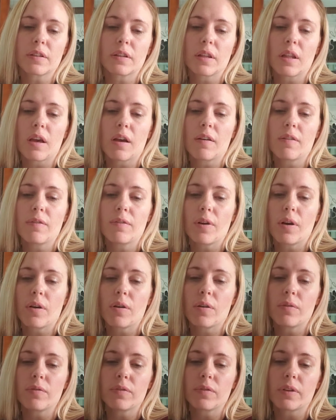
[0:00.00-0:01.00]
love our
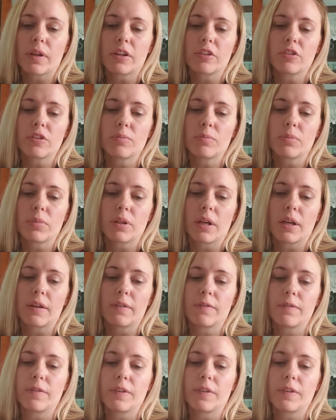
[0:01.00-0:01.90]
own flesh and blood,